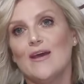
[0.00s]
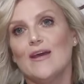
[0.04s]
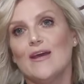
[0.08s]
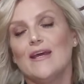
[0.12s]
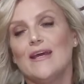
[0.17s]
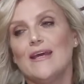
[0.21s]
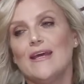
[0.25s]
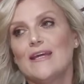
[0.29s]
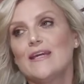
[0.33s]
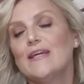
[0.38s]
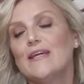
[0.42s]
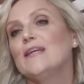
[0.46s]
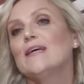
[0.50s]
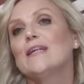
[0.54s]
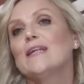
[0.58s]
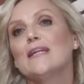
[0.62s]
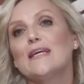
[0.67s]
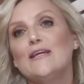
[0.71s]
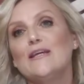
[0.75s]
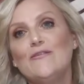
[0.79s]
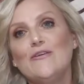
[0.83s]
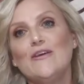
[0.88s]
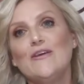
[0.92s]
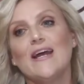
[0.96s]
it can
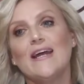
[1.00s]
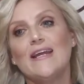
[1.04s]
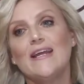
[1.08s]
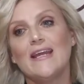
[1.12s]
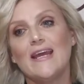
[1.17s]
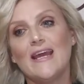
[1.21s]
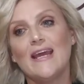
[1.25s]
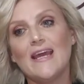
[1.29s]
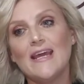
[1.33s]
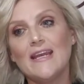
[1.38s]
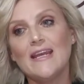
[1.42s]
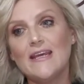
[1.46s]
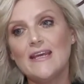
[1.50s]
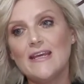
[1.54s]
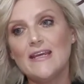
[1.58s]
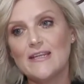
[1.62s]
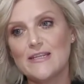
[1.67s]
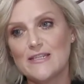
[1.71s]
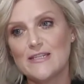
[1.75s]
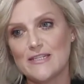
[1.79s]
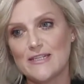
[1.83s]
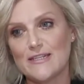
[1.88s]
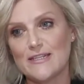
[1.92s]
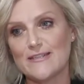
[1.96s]
alleviate any
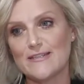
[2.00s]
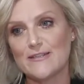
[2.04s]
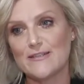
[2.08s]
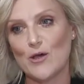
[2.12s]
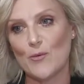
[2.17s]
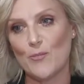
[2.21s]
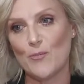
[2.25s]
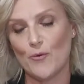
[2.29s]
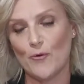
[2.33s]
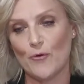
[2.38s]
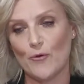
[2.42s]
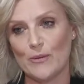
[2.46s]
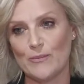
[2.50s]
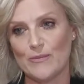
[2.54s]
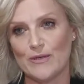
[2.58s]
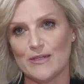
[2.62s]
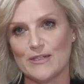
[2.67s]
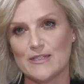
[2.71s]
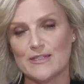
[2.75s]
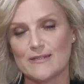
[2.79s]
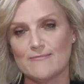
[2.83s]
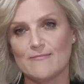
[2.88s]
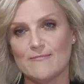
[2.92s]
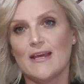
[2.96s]

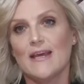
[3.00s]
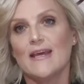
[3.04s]
disappointment.